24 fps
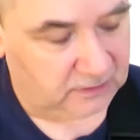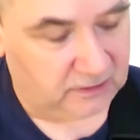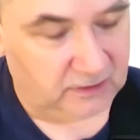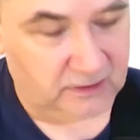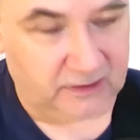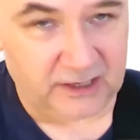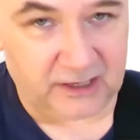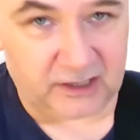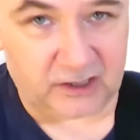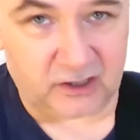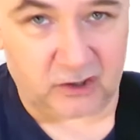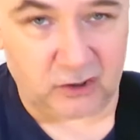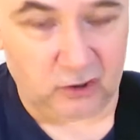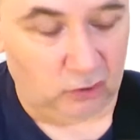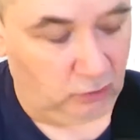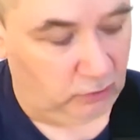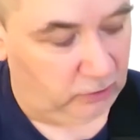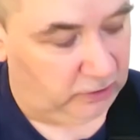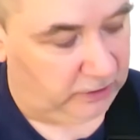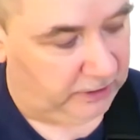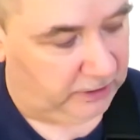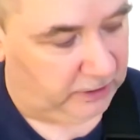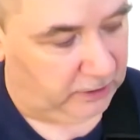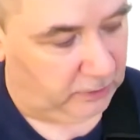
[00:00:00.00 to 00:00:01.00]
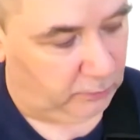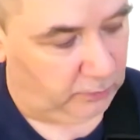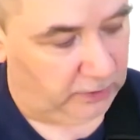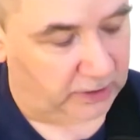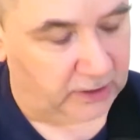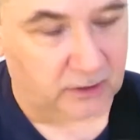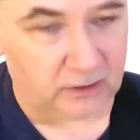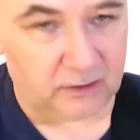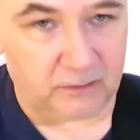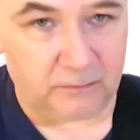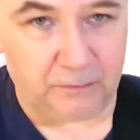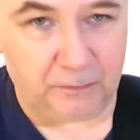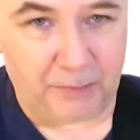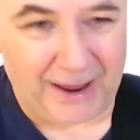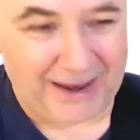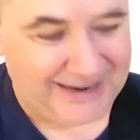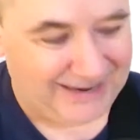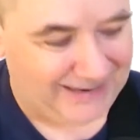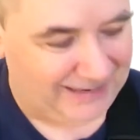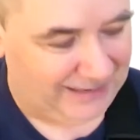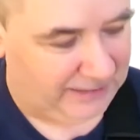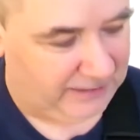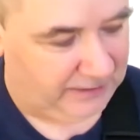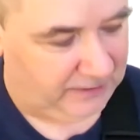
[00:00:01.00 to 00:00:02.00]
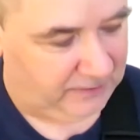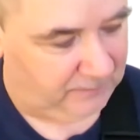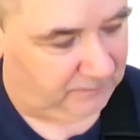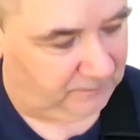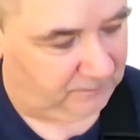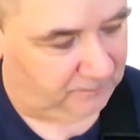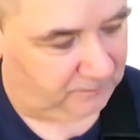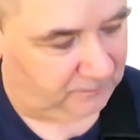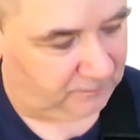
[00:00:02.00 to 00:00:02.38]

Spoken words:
to this note here, we can bend it.